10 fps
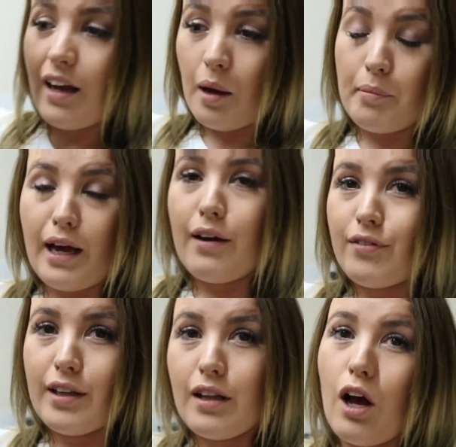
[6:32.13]
I'm
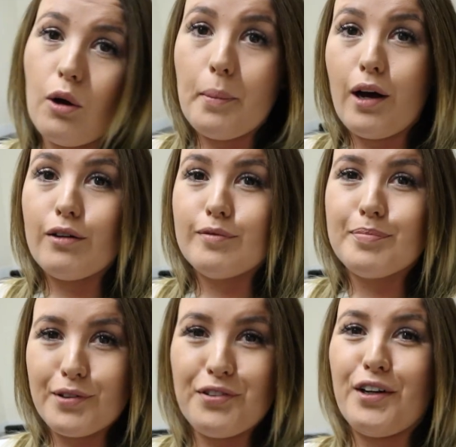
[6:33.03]
having the whole bowl
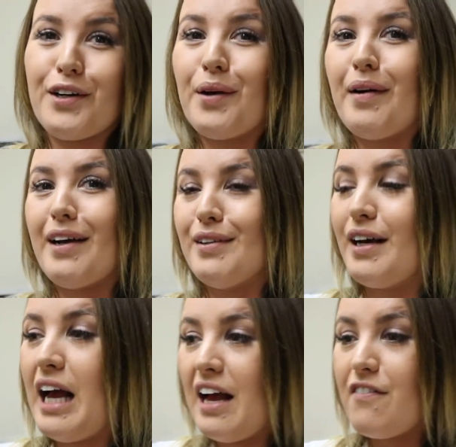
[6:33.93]
before I go out,
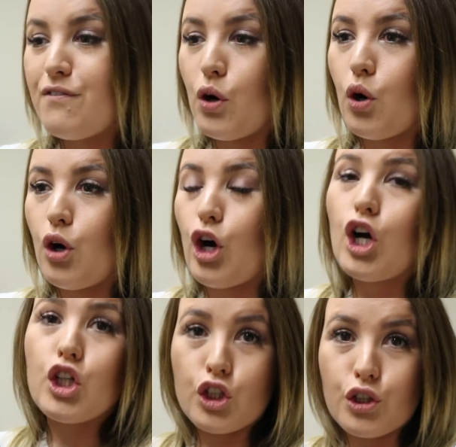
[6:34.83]
for
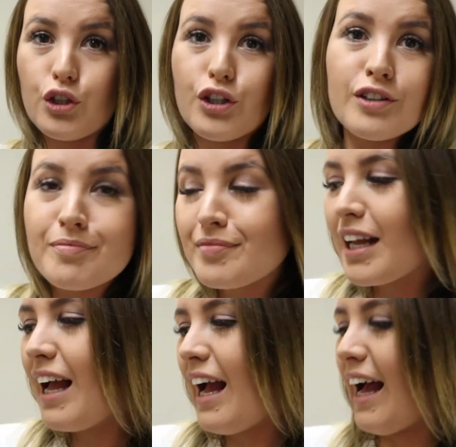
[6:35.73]
sure.
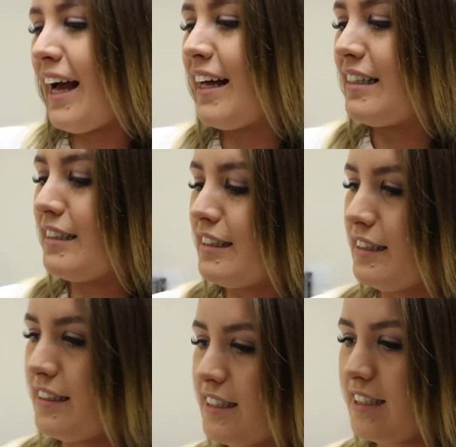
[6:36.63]

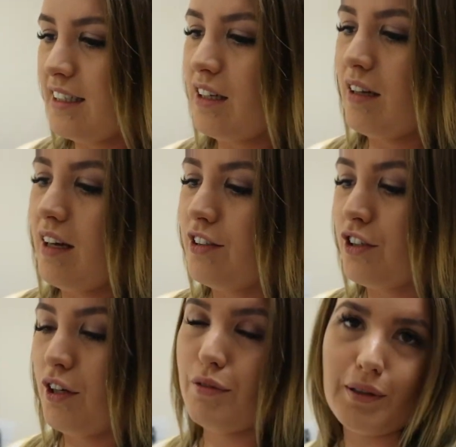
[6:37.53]
And I
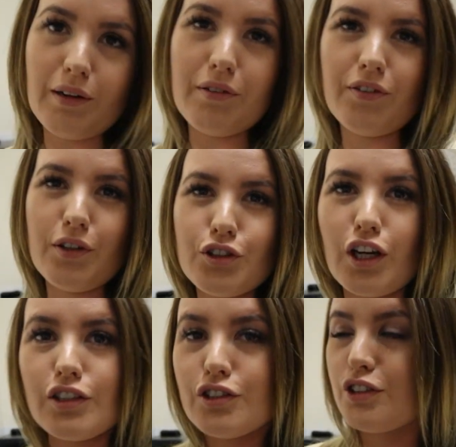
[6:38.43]
don't know if we'll have a few
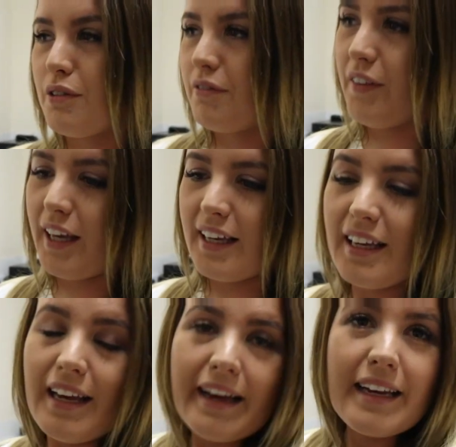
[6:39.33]
shots or something.
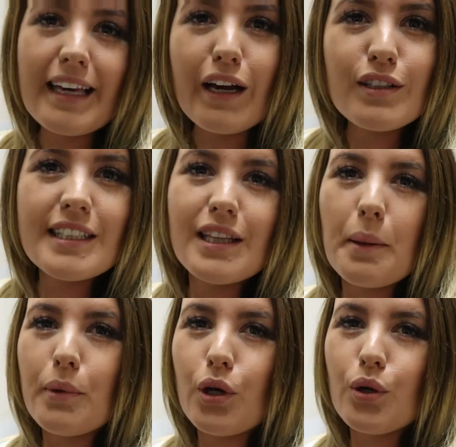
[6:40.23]
Get us in
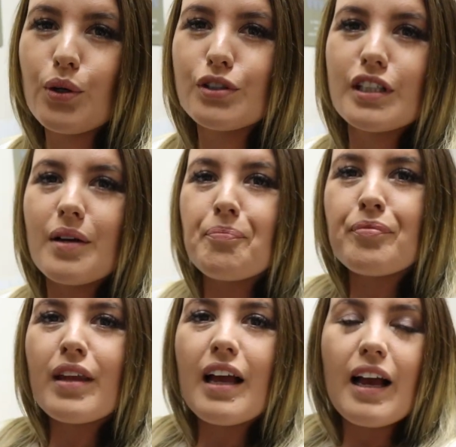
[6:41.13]
the mood.
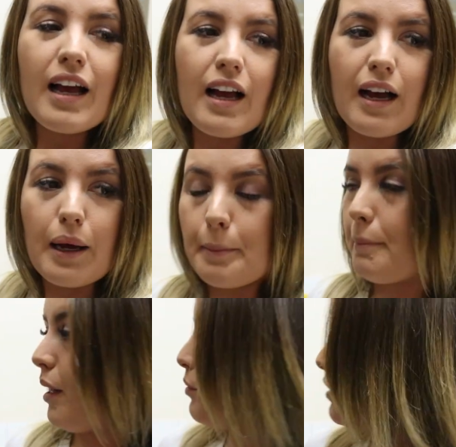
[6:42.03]

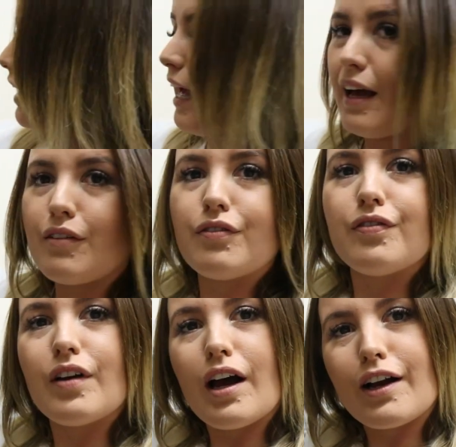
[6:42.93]
Um, I'm gonna have
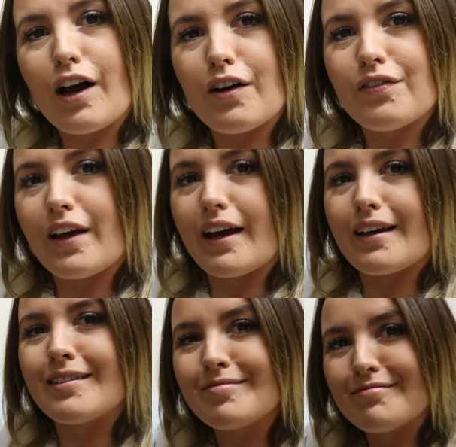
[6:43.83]
a
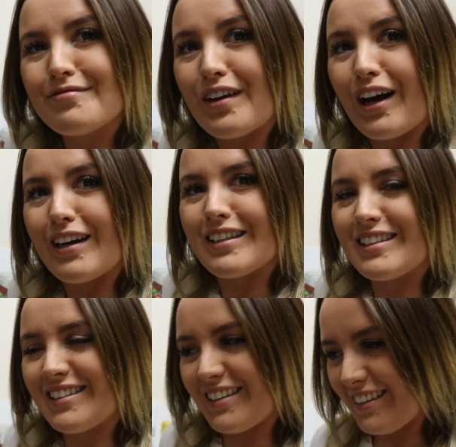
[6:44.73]
coffee first.
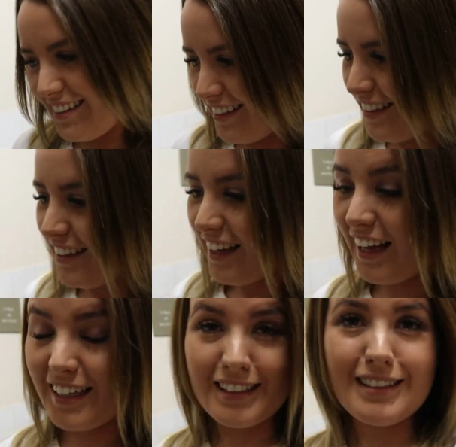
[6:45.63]

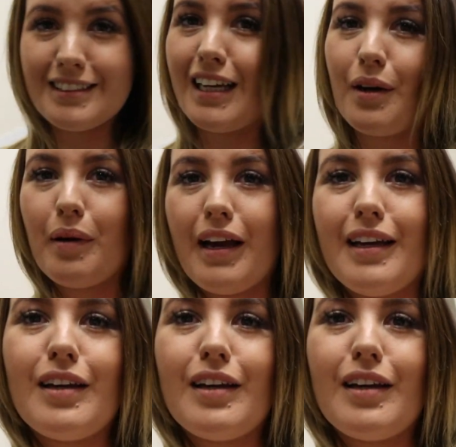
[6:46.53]
I need to stay awake.